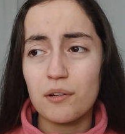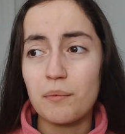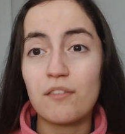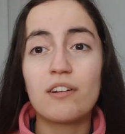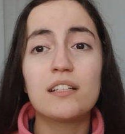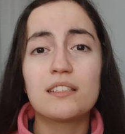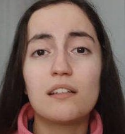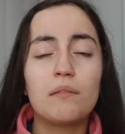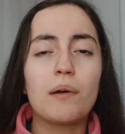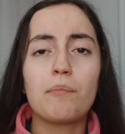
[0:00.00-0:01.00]
And my friends
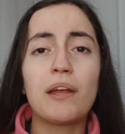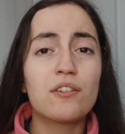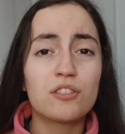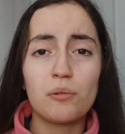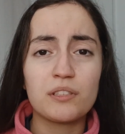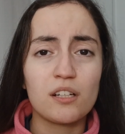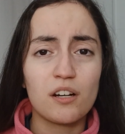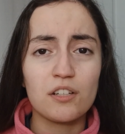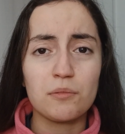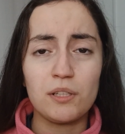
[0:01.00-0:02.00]
and my parents always
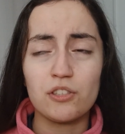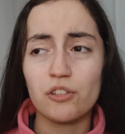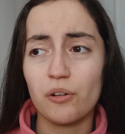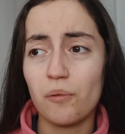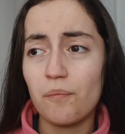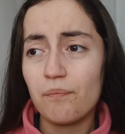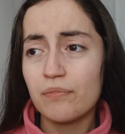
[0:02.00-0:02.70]
encourage me to,